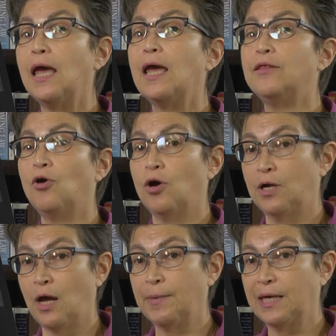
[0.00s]
and the
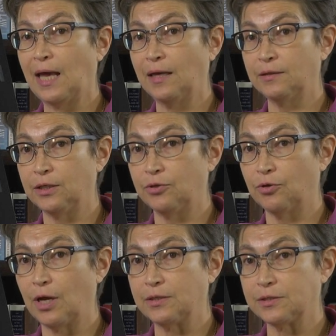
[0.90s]
autonomic ganglion
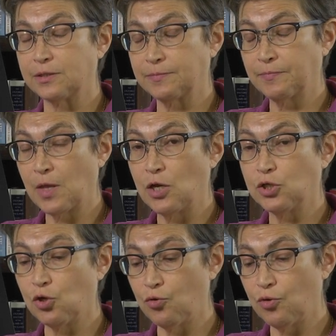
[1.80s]
neurons.
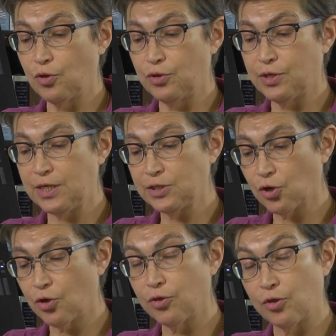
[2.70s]
So these
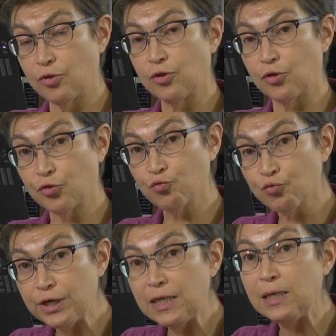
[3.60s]
are the, the
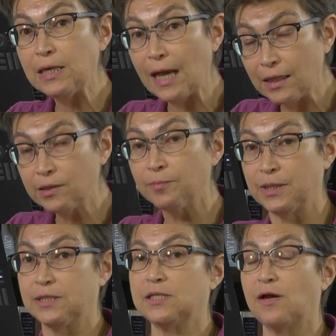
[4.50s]
three
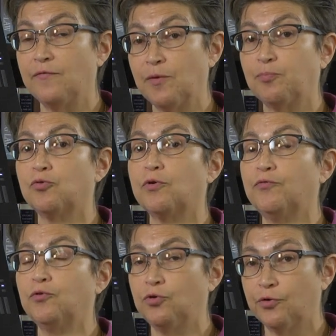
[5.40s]
elements of the
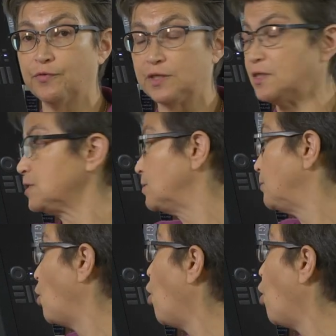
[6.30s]
peripheral nervous system.